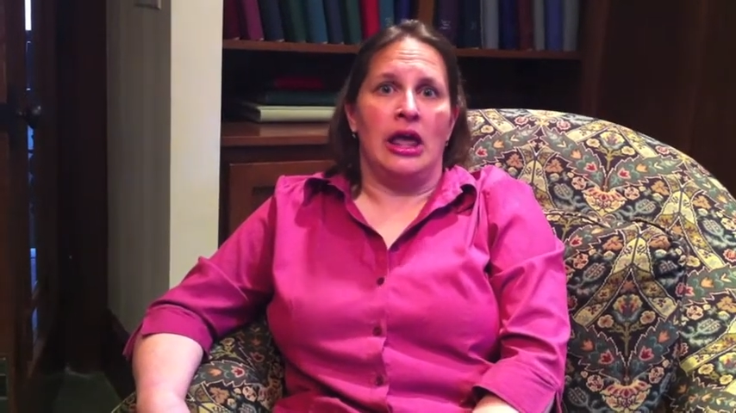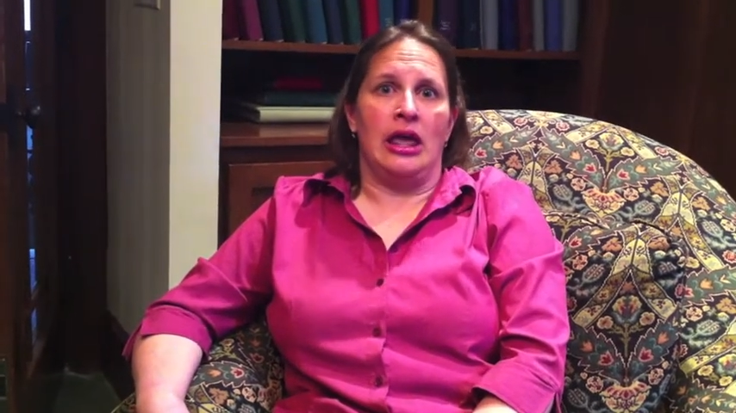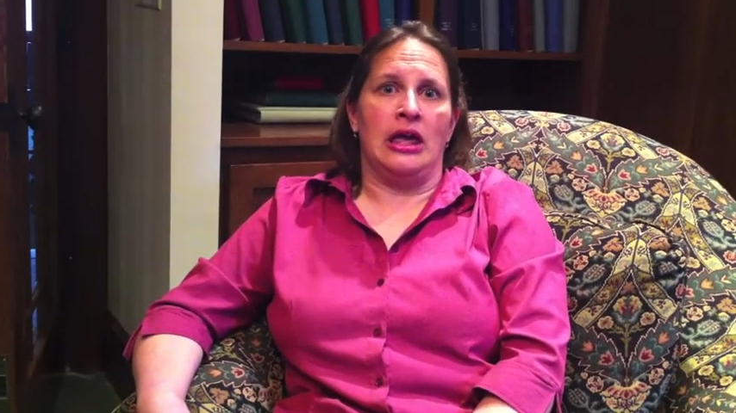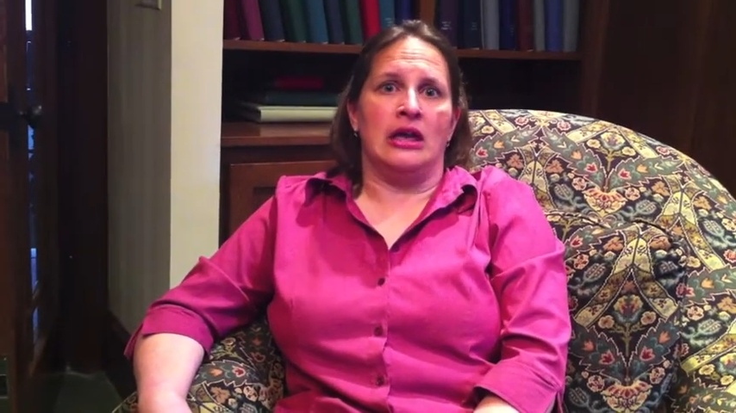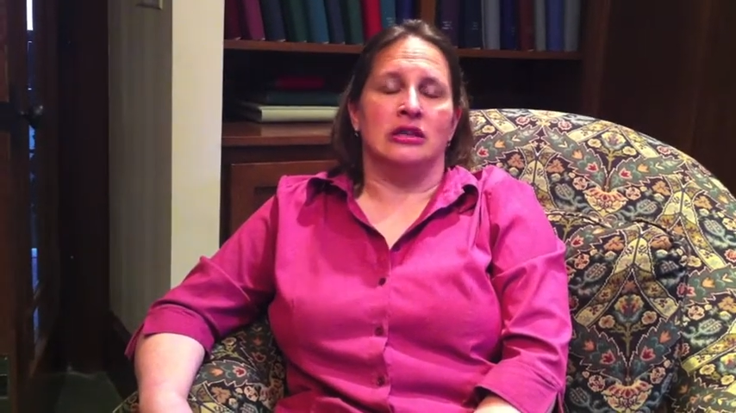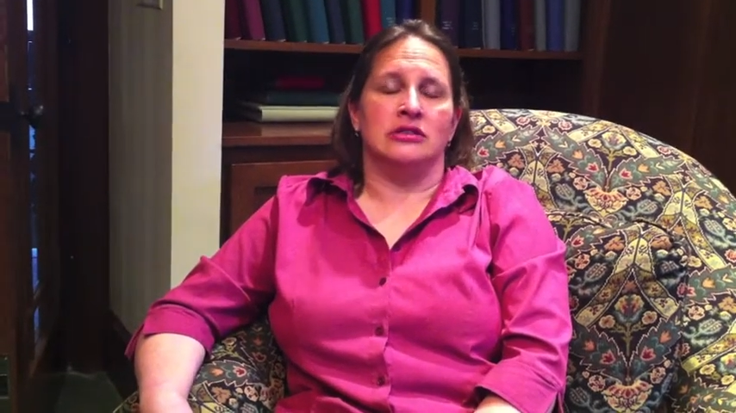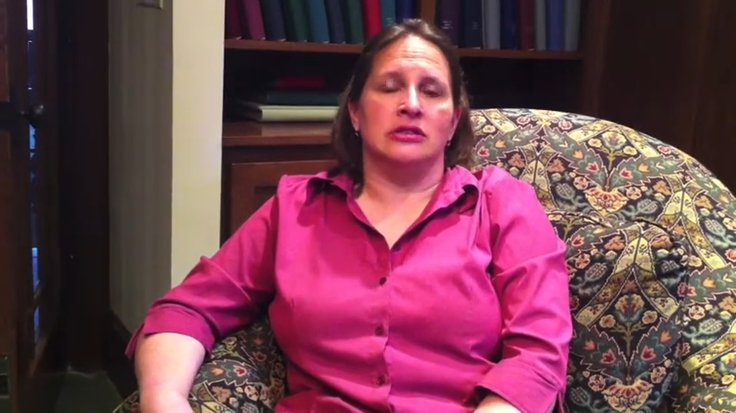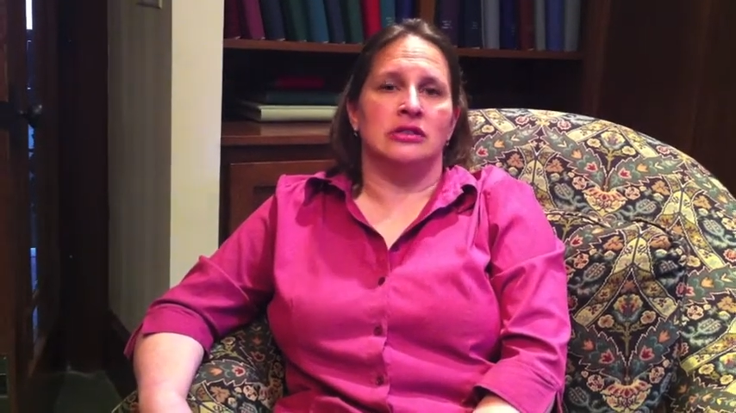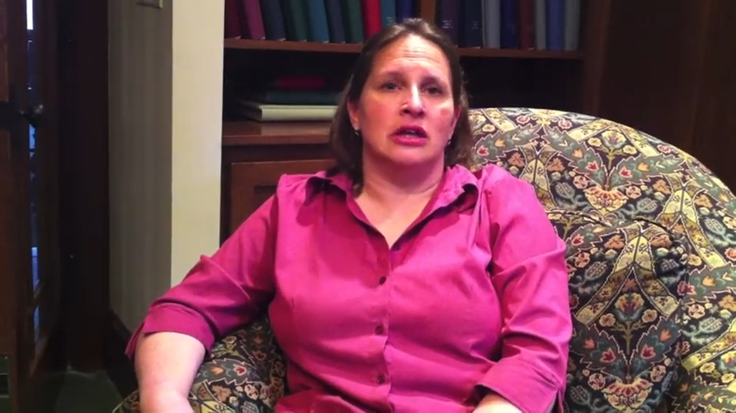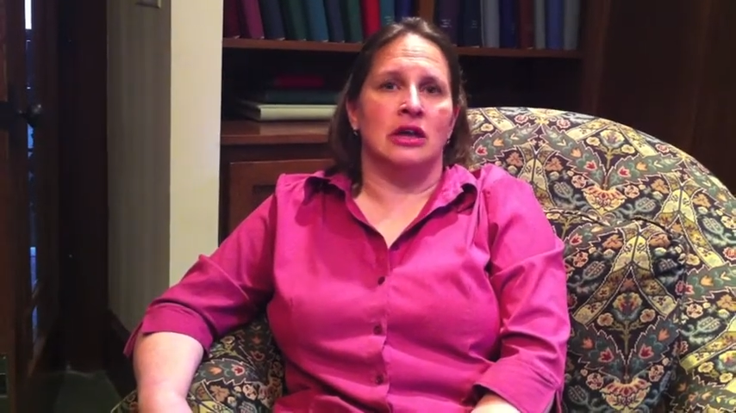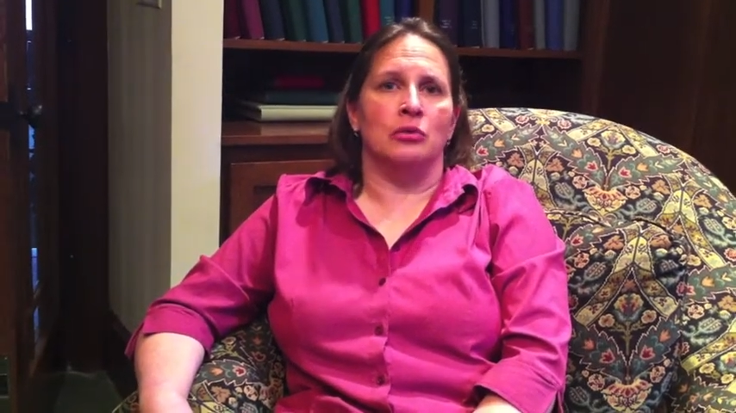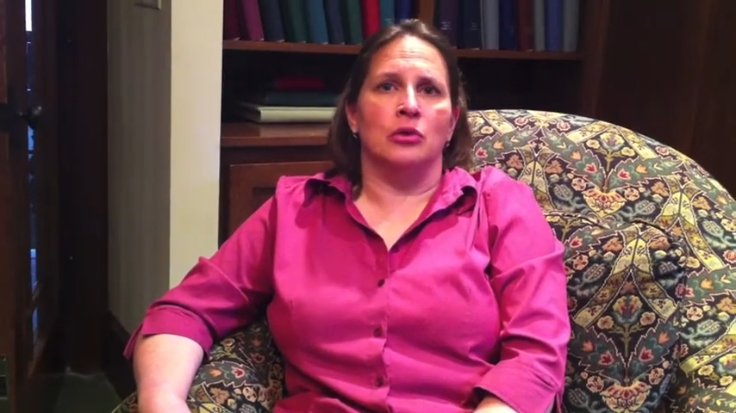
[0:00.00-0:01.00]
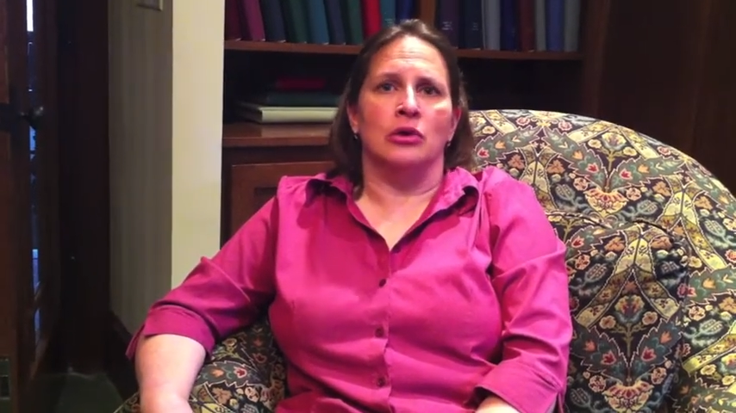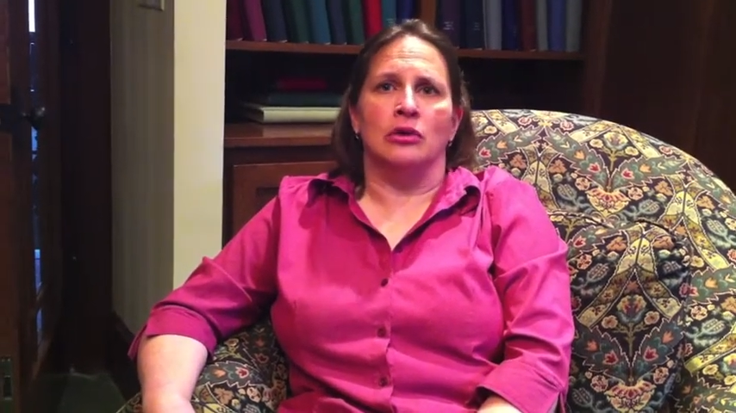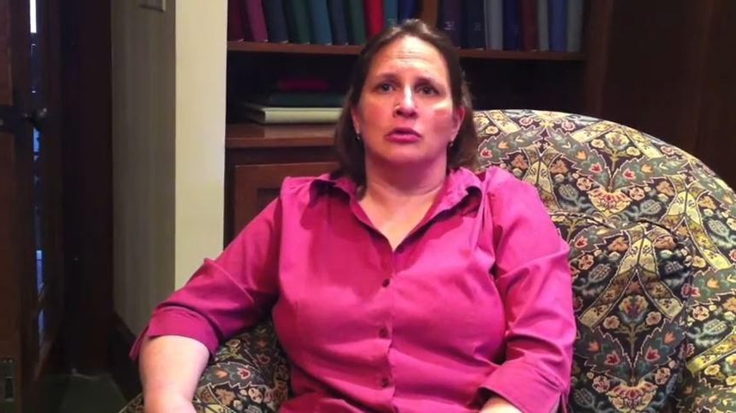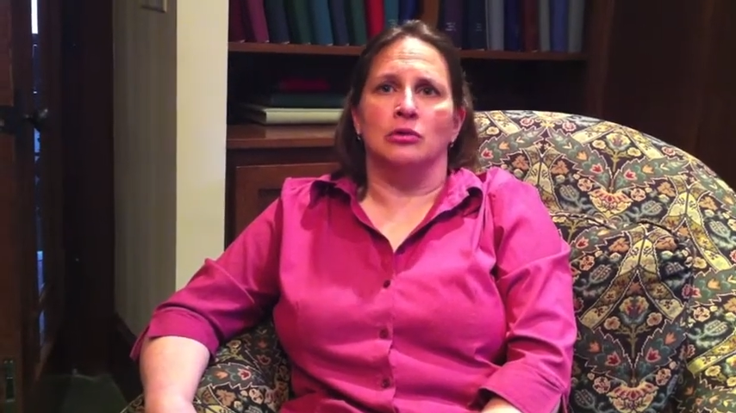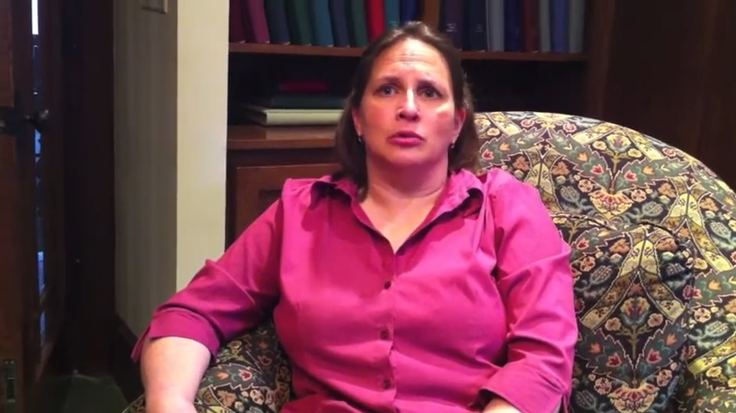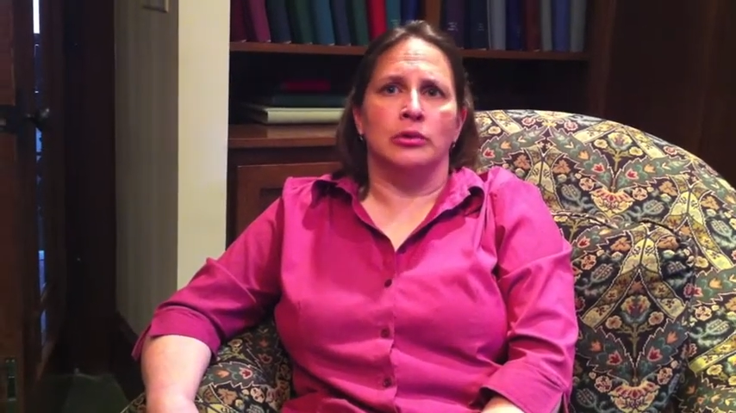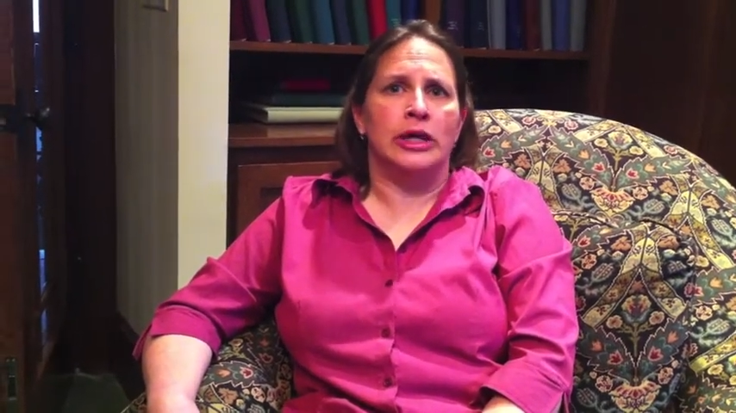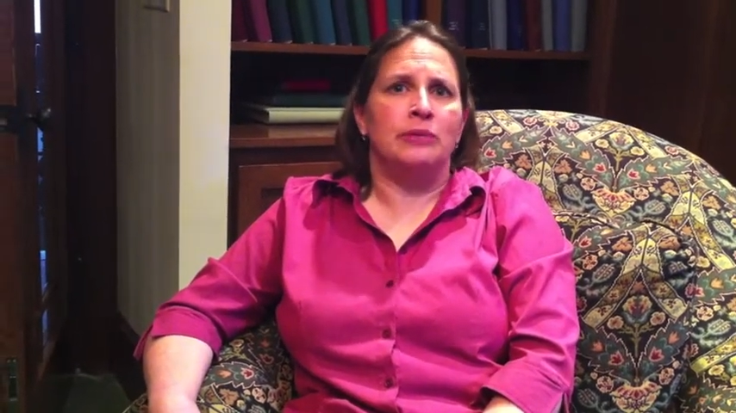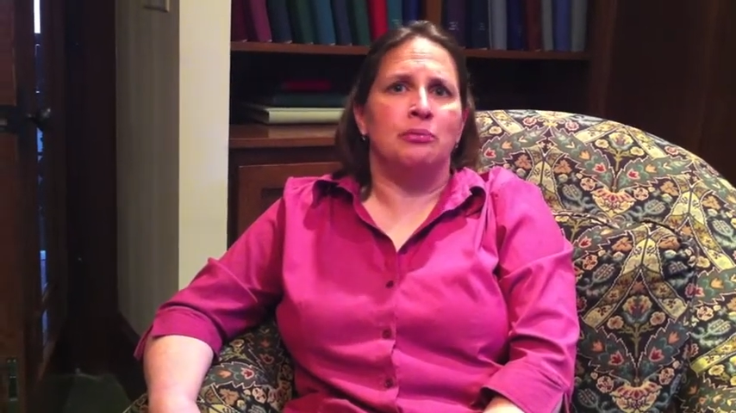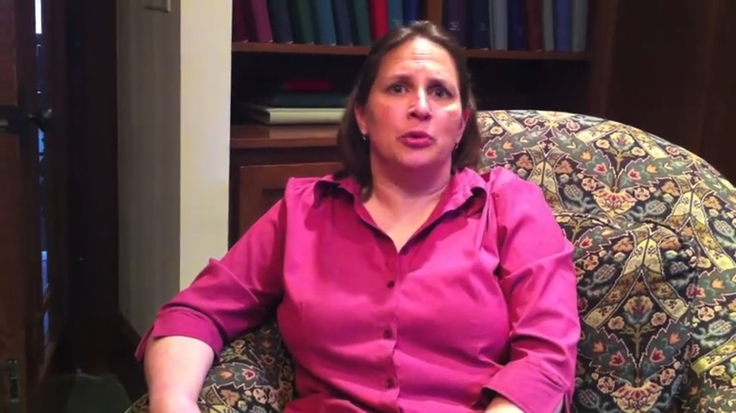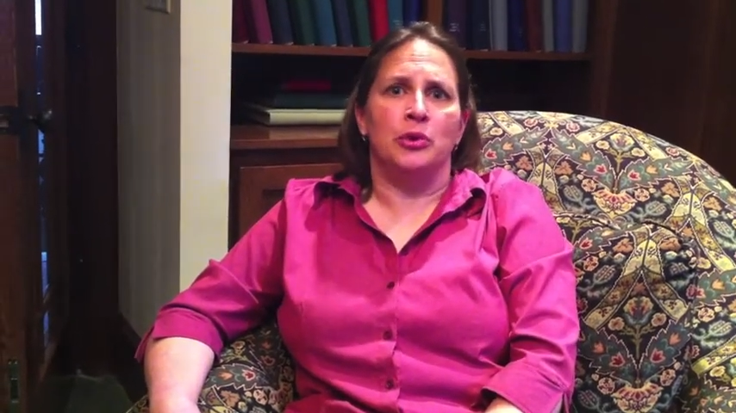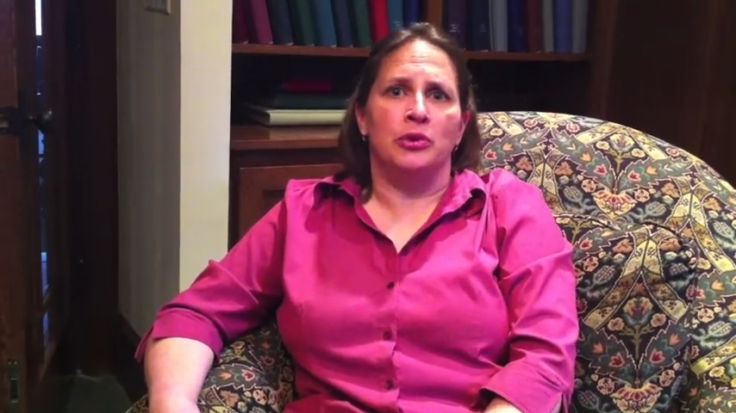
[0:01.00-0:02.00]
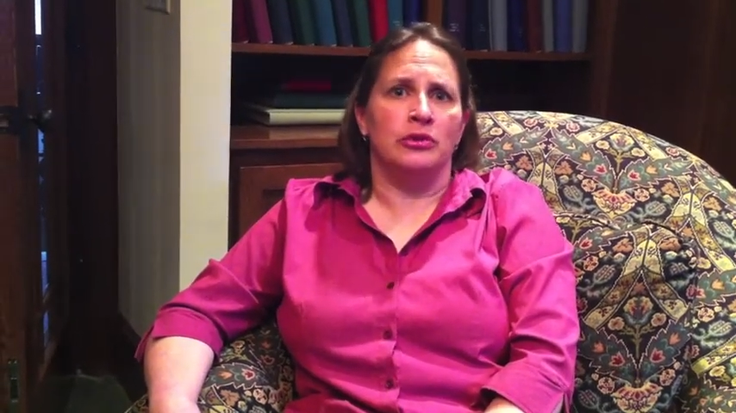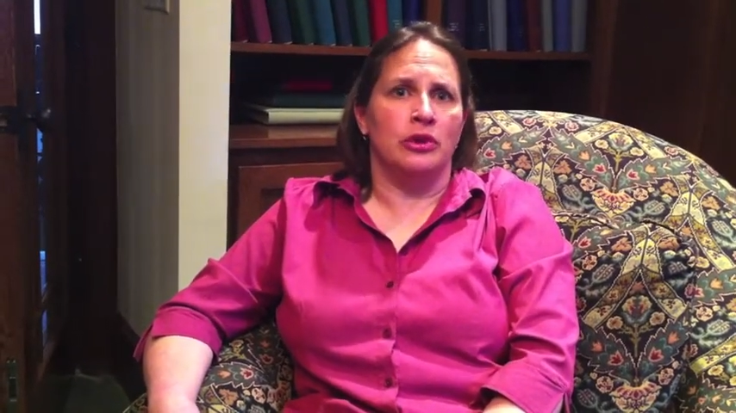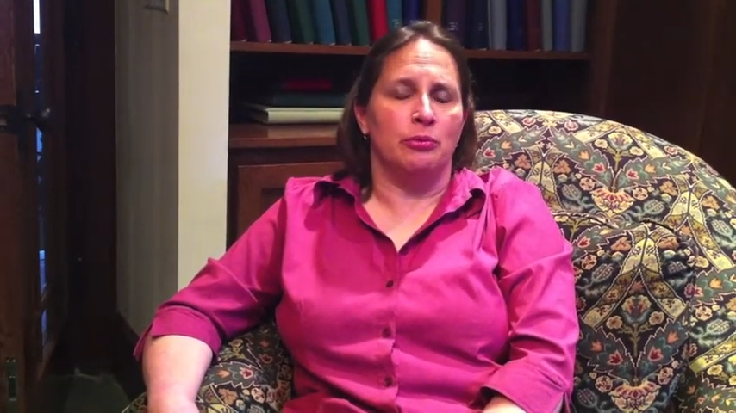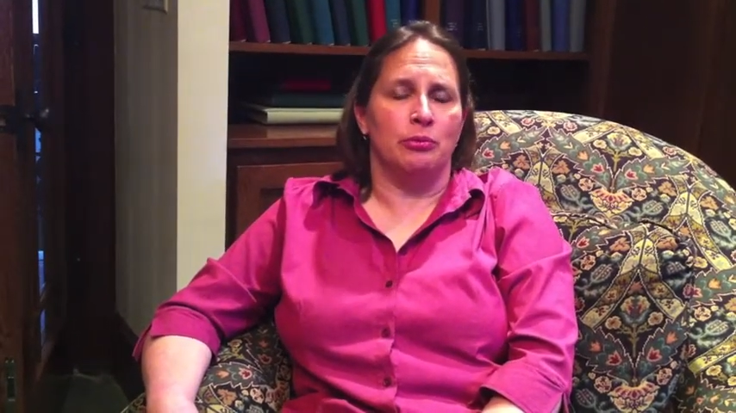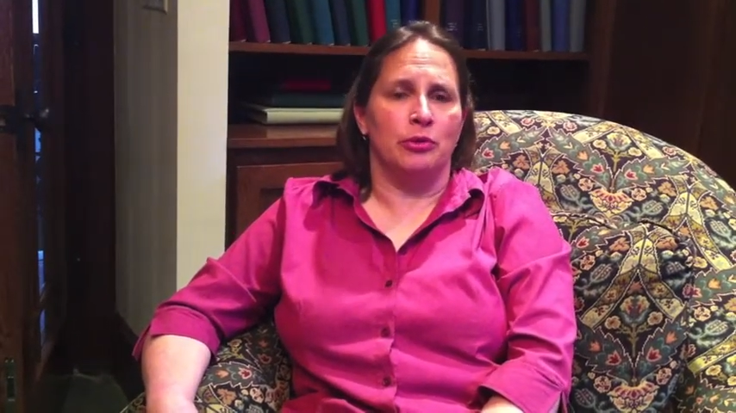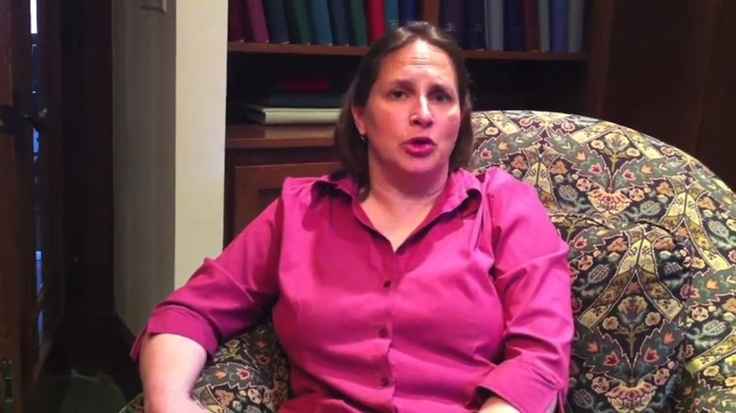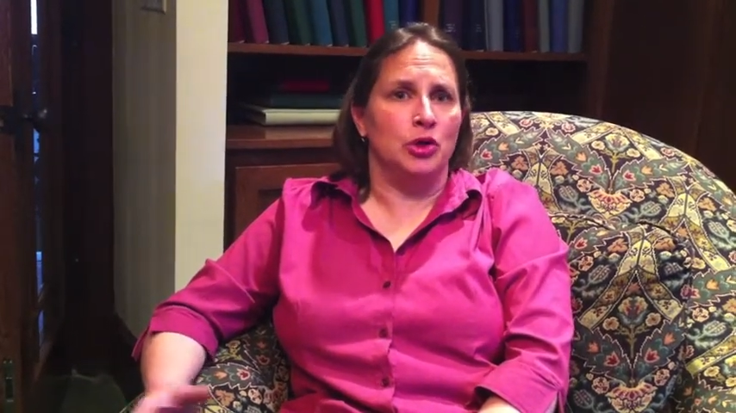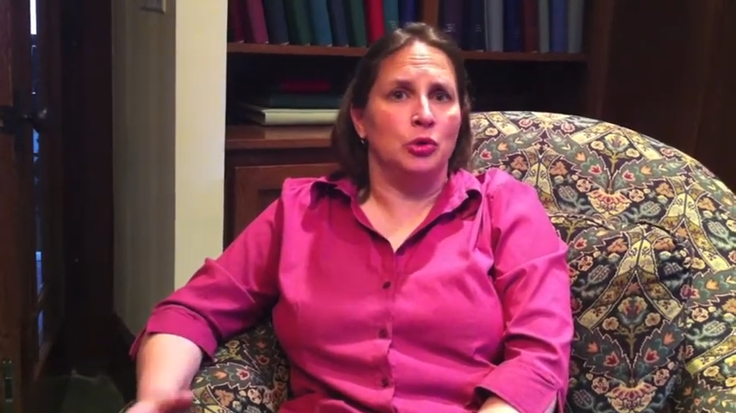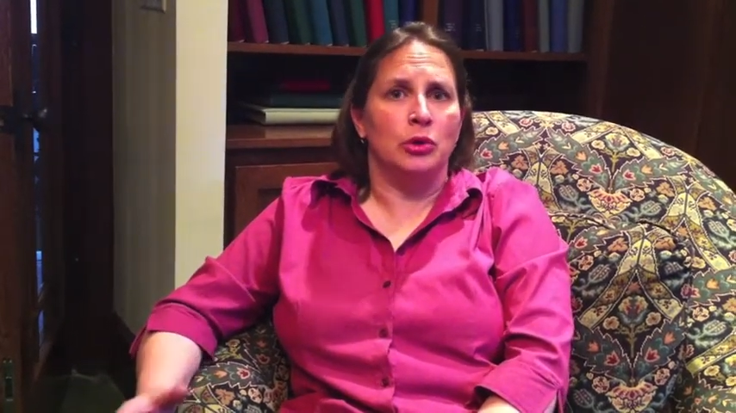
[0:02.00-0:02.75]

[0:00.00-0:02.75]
and you